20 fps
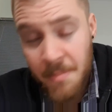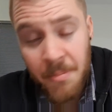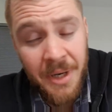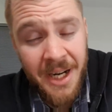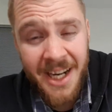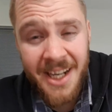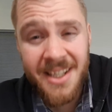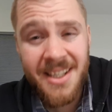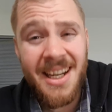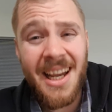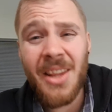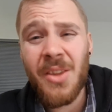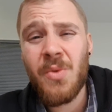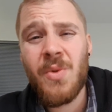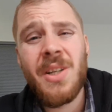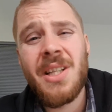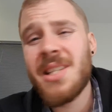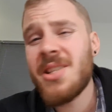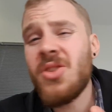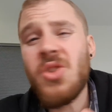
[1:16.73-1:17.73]
But yes,
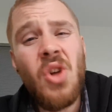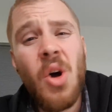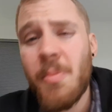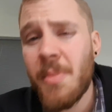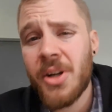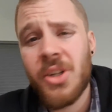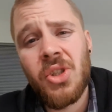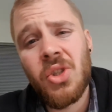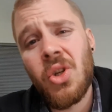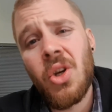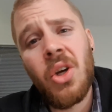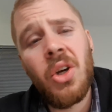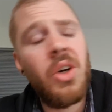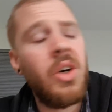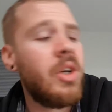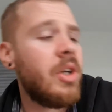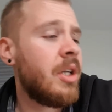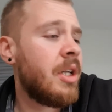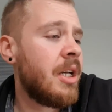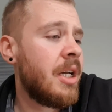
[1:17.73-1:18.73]
otherwise not much is going
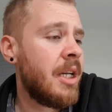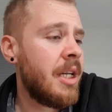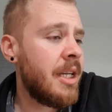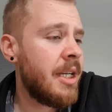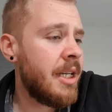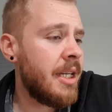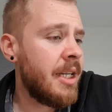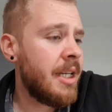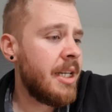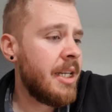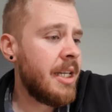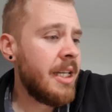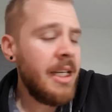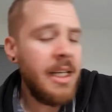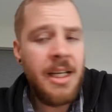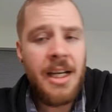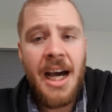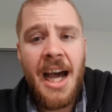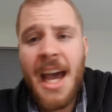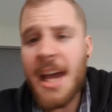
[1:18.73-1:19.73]
on.
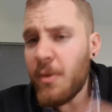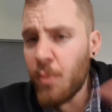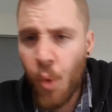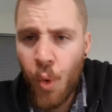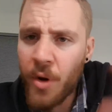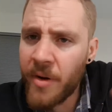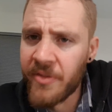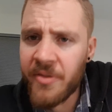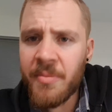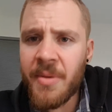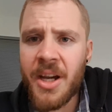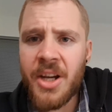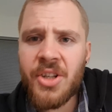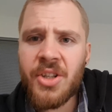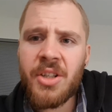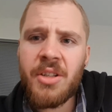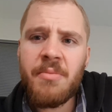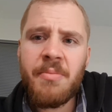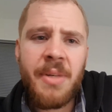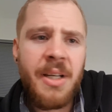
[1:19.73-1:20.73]
I had more
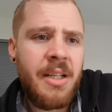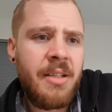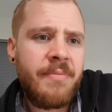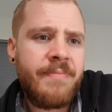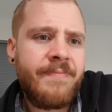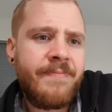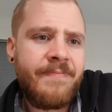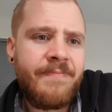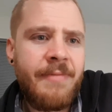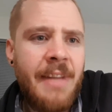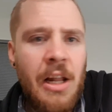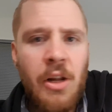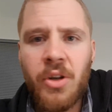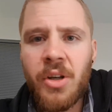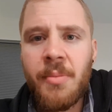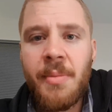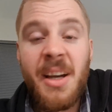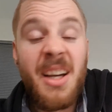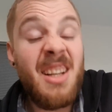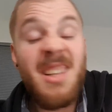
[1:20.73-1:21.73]
information, but now
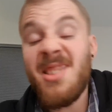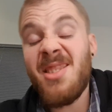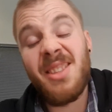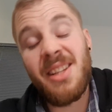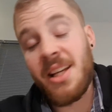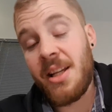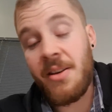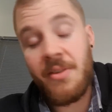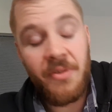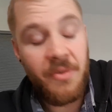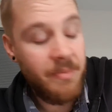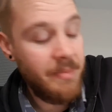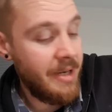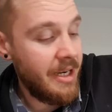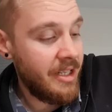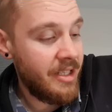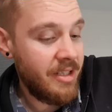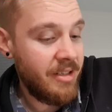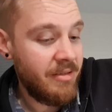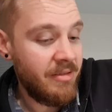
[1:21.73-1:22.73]
looking back, it's not that
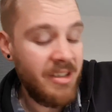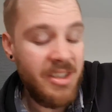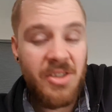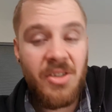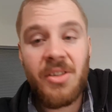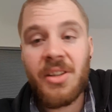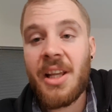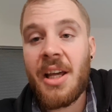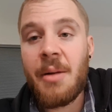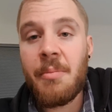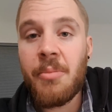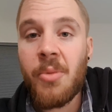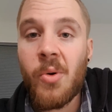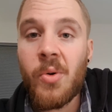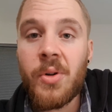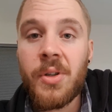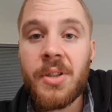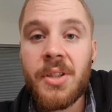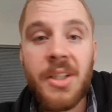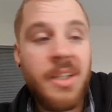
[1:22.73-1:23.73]
information, it's not that
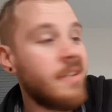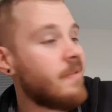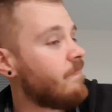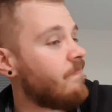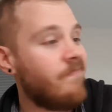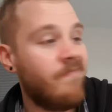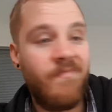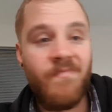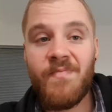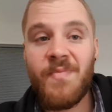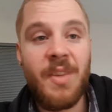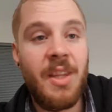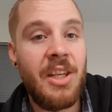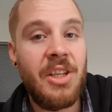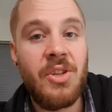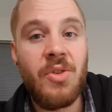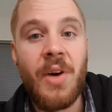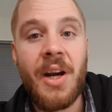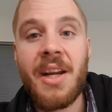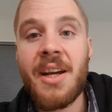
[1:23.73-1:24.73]
important.
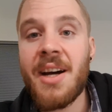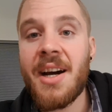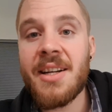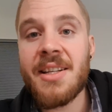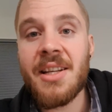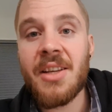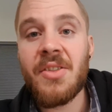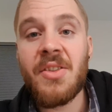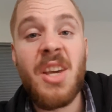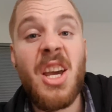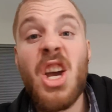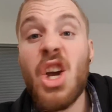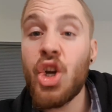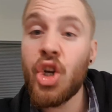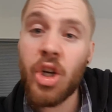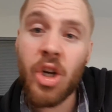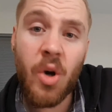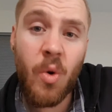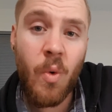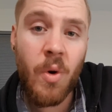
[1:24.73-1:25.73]
There's great guys out there.
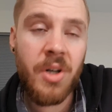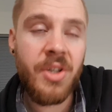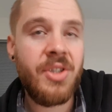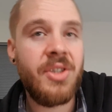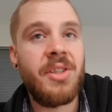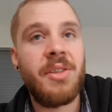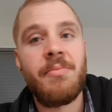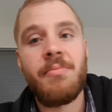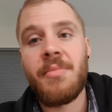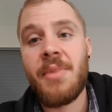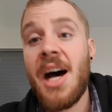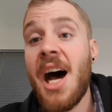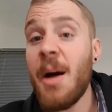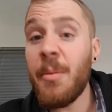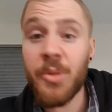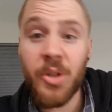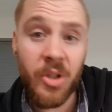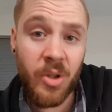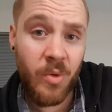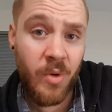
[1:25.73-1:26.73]
Go watch them.
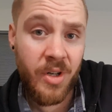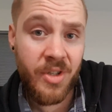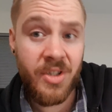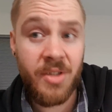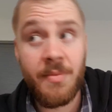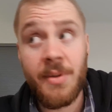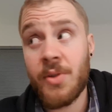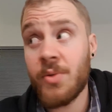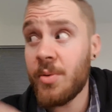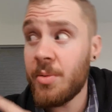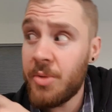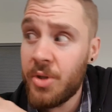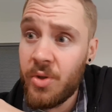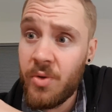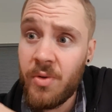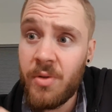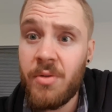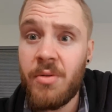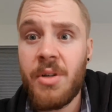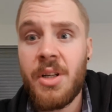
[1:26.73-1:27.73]
I'm going to watch them. That's what I'm going
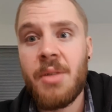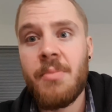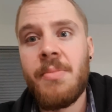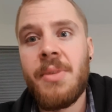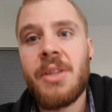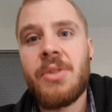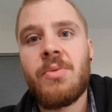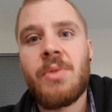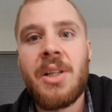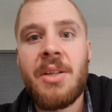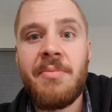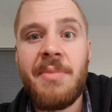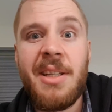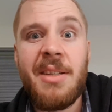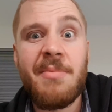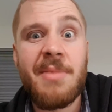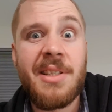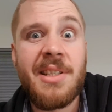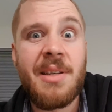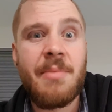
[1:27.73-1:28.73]
to do in a bit while I'm
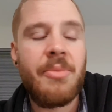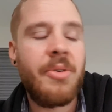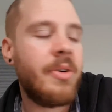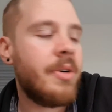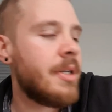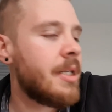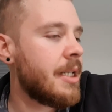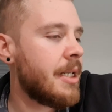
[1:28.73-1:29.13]
eating my supper.